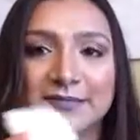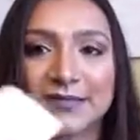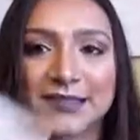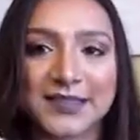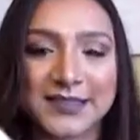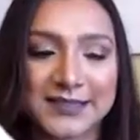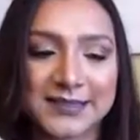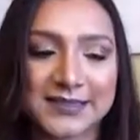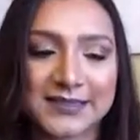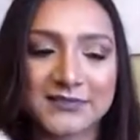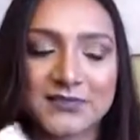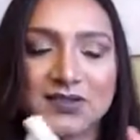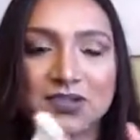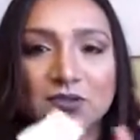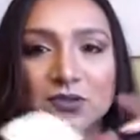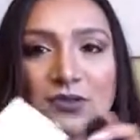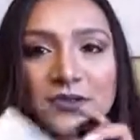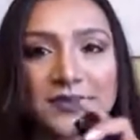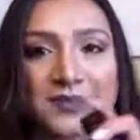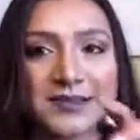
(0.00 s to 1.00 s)
This
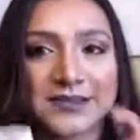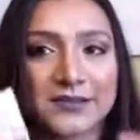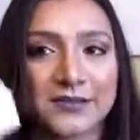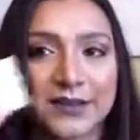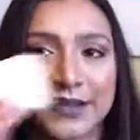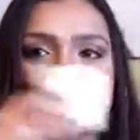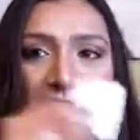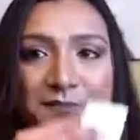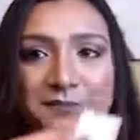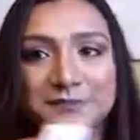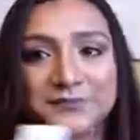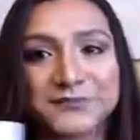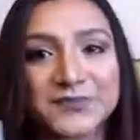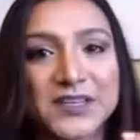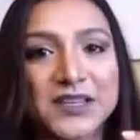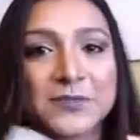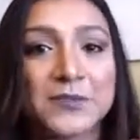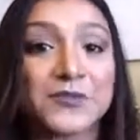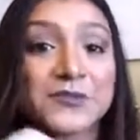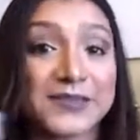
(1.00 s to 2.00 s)
toner is gonna
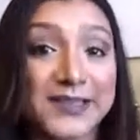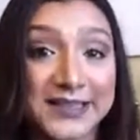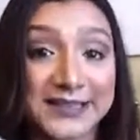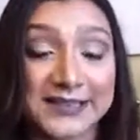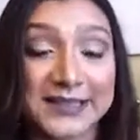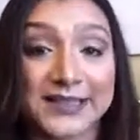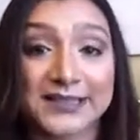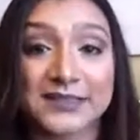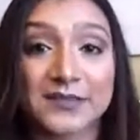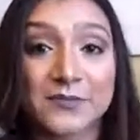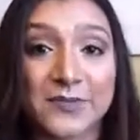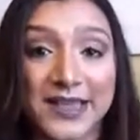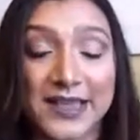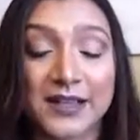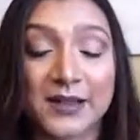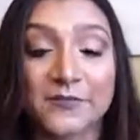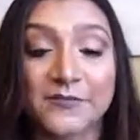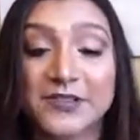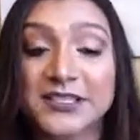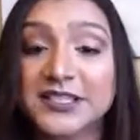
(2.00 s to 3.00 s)
remove the excessive
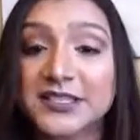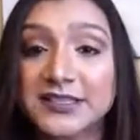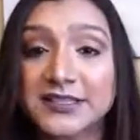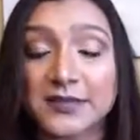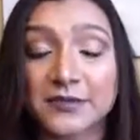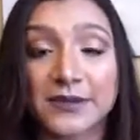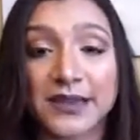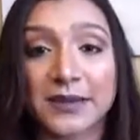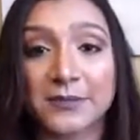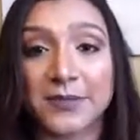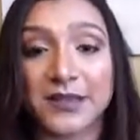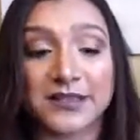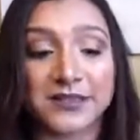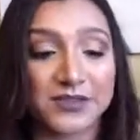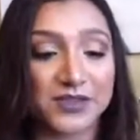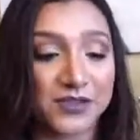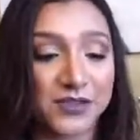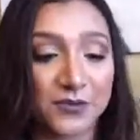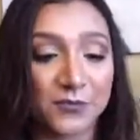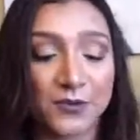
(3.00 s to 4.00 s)
makeup, which is great
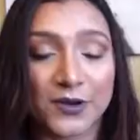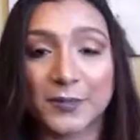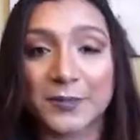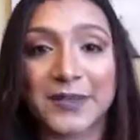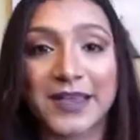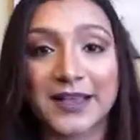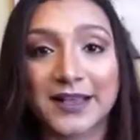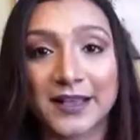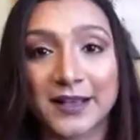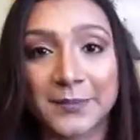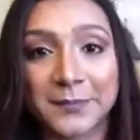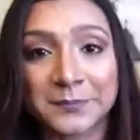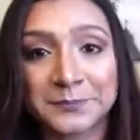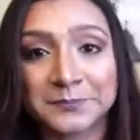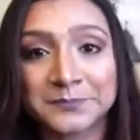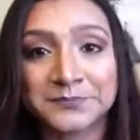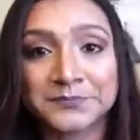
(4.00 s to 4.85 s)
because you don't want makeup